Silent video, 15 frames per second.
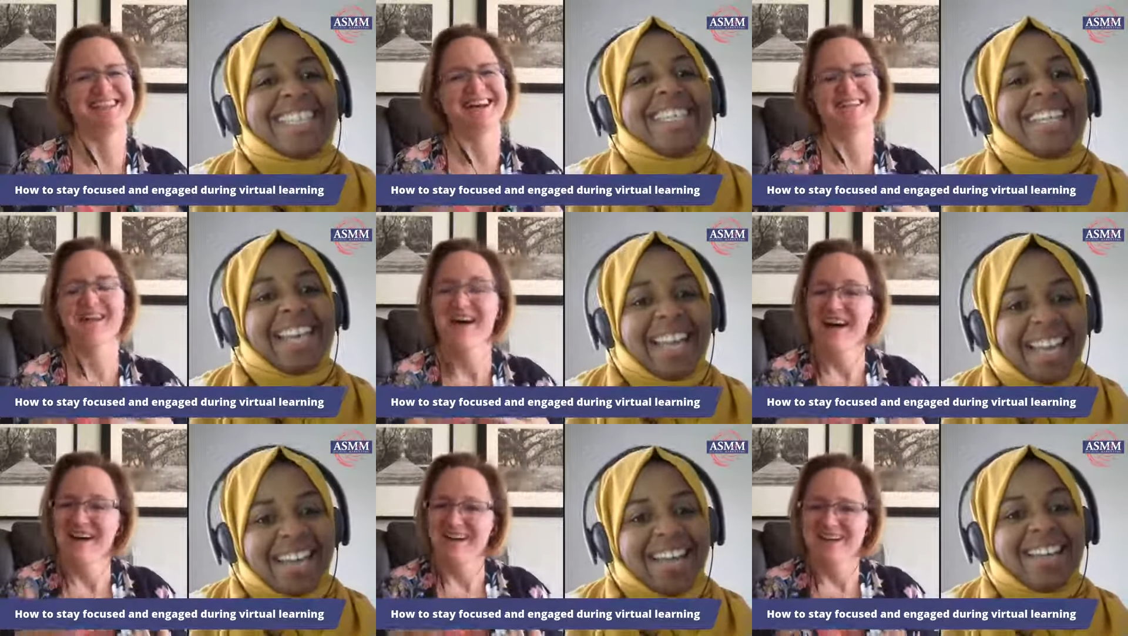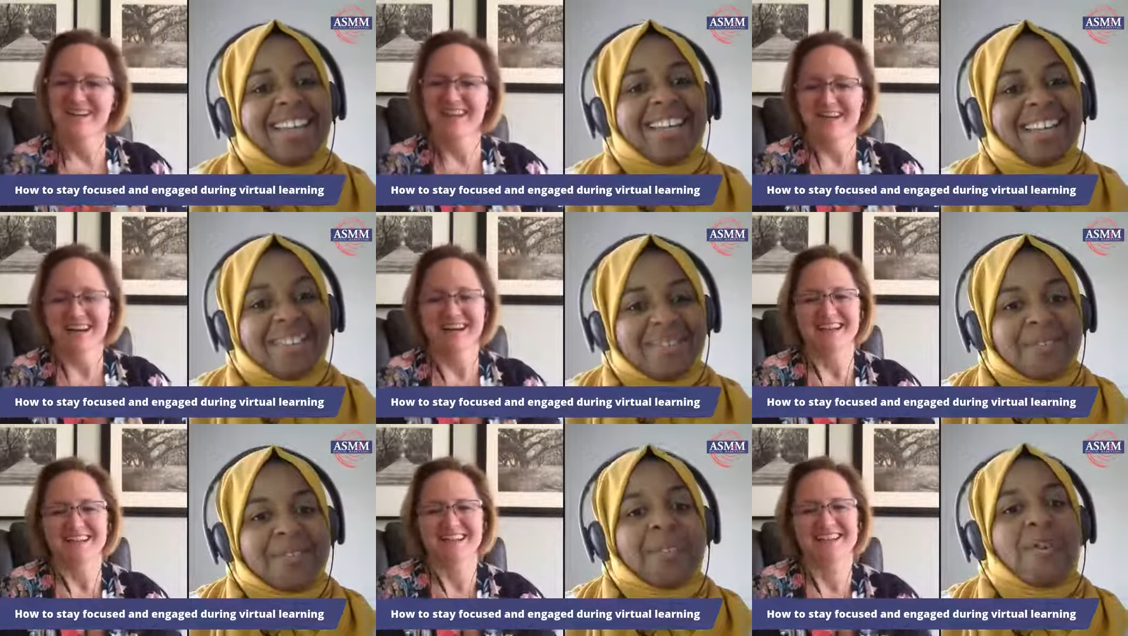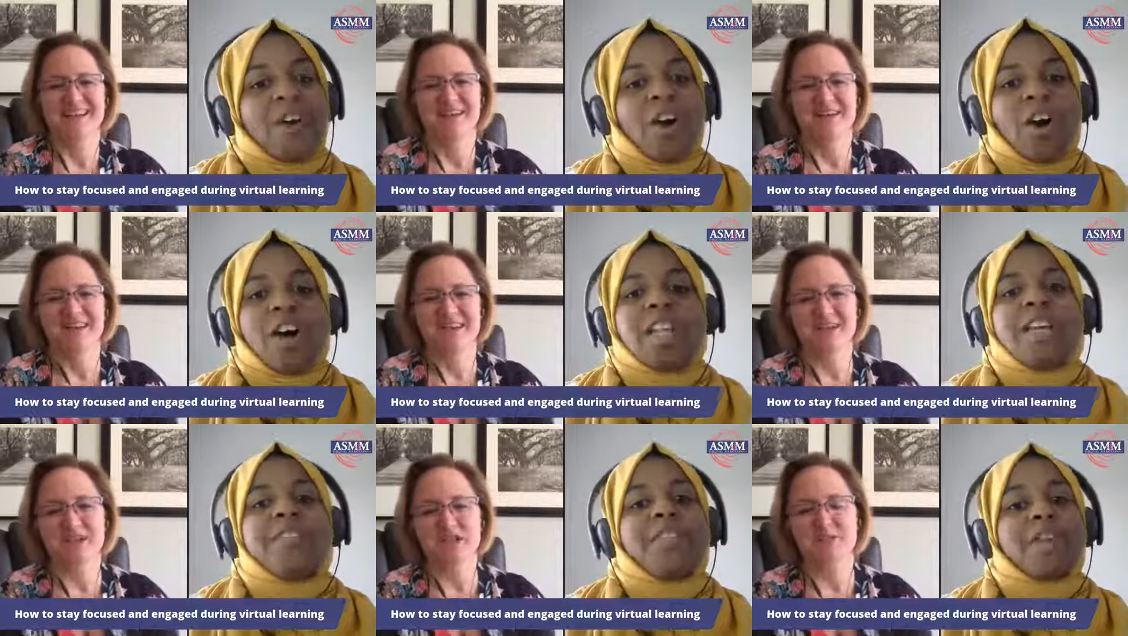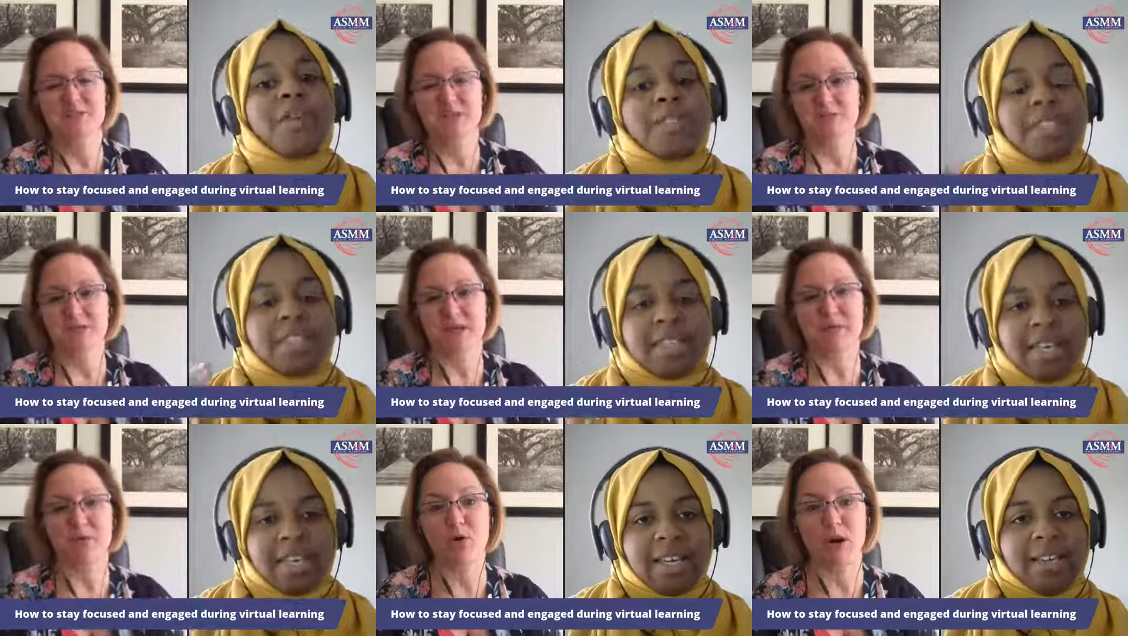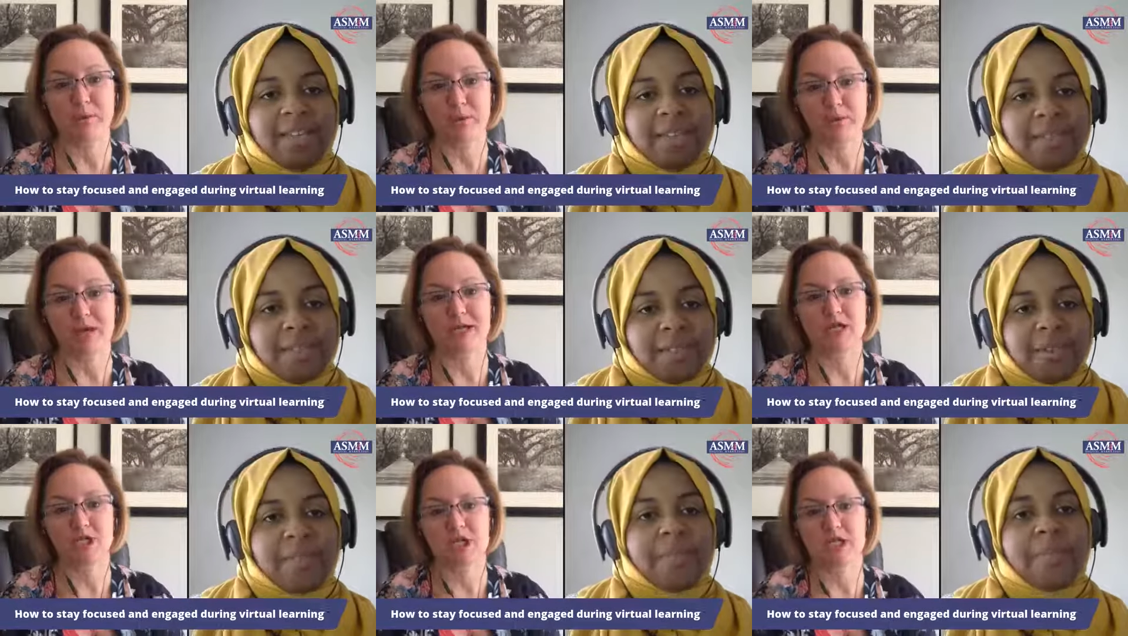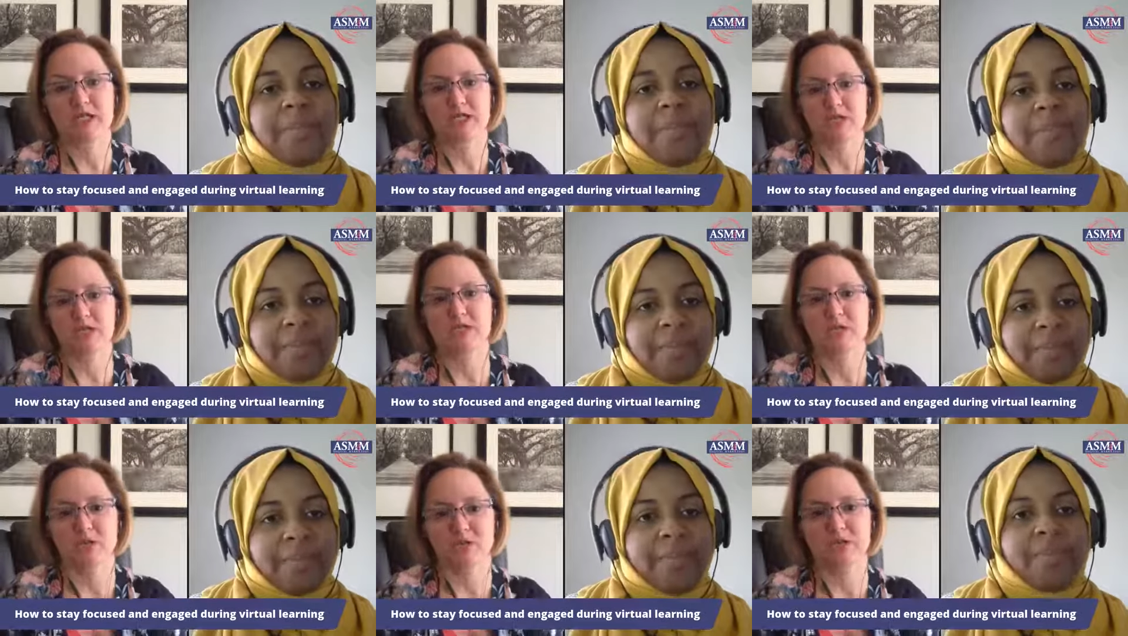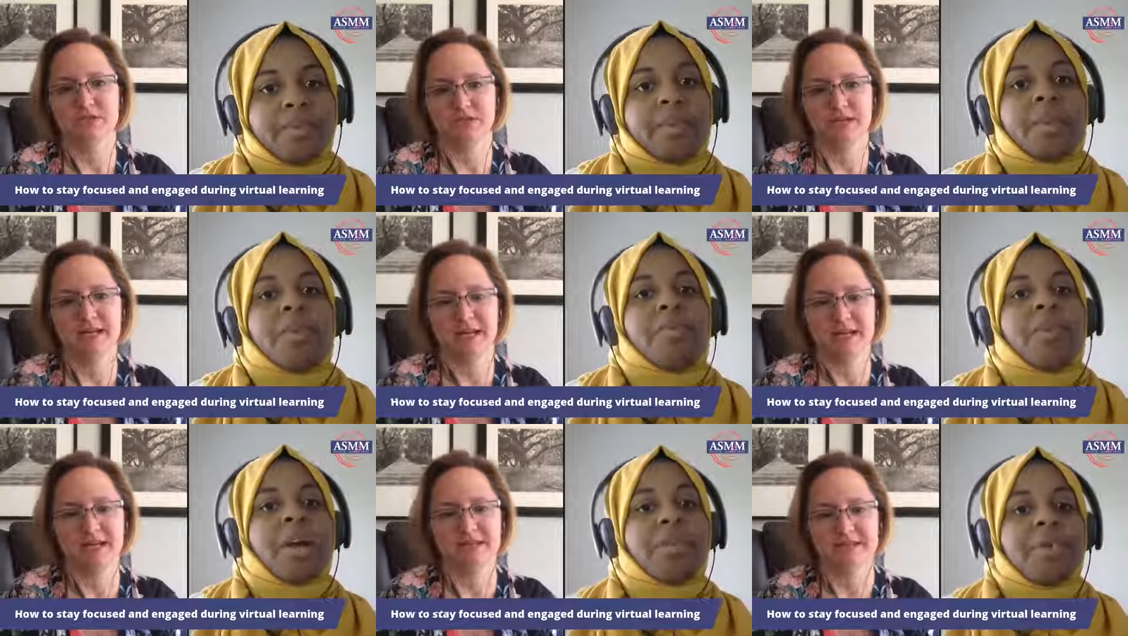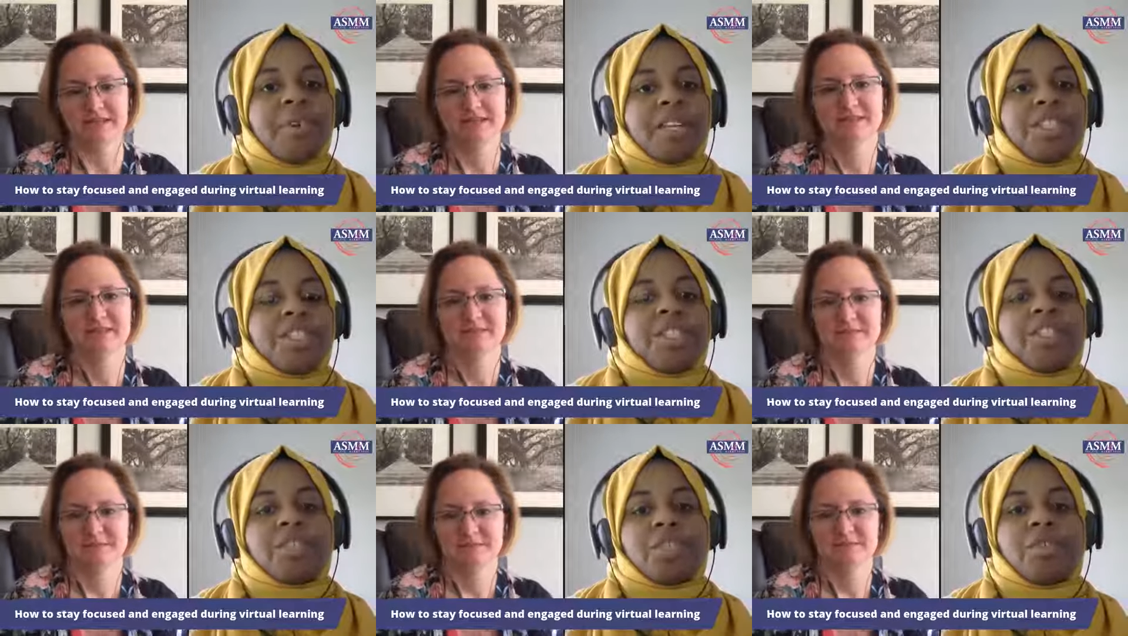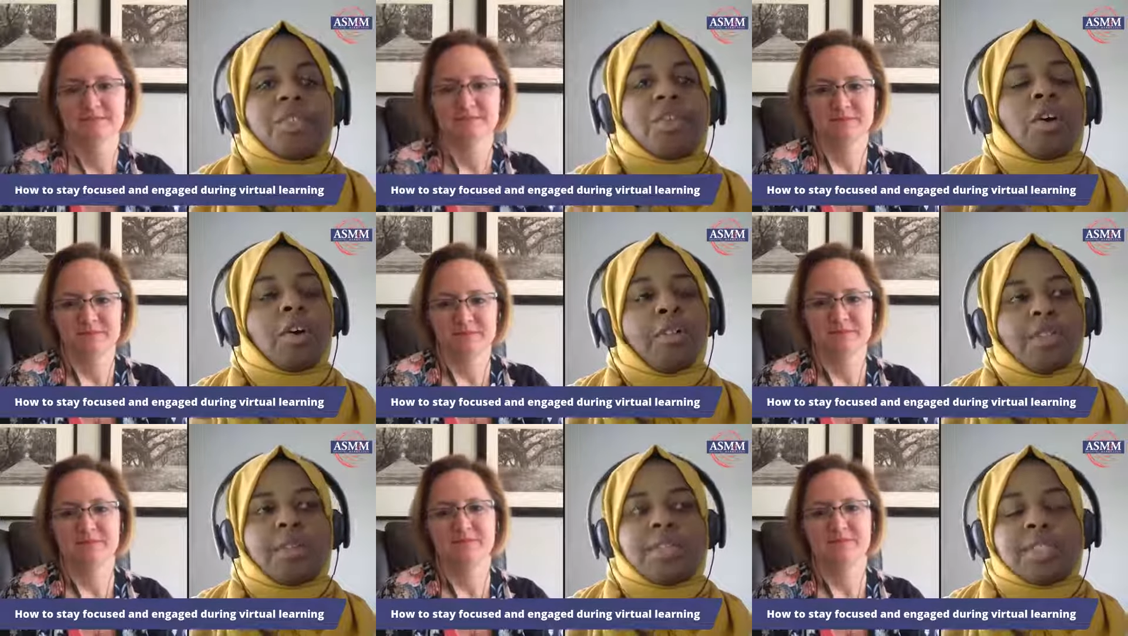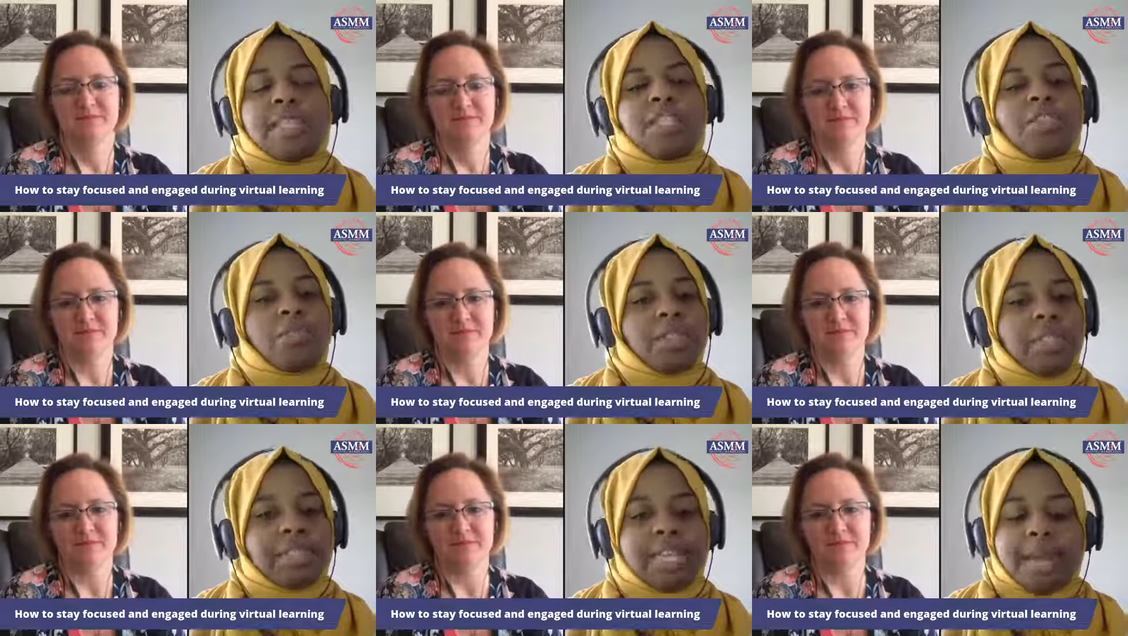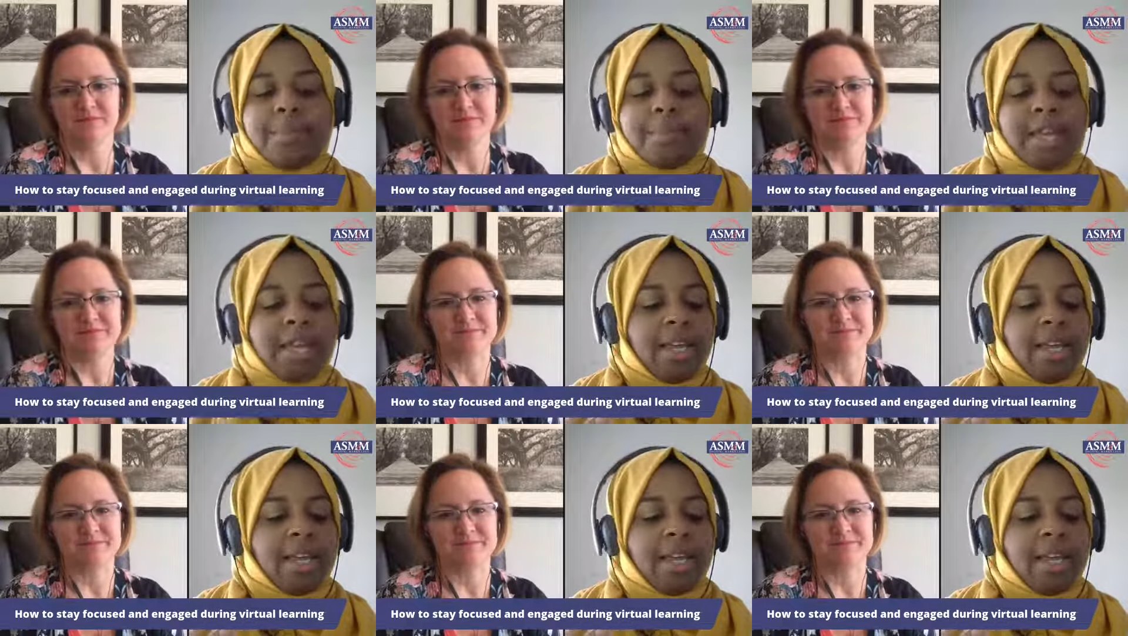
Speaker 1: so yeah yeah so I all of those things preparation is huge yeah preparation is huge and all those things you just named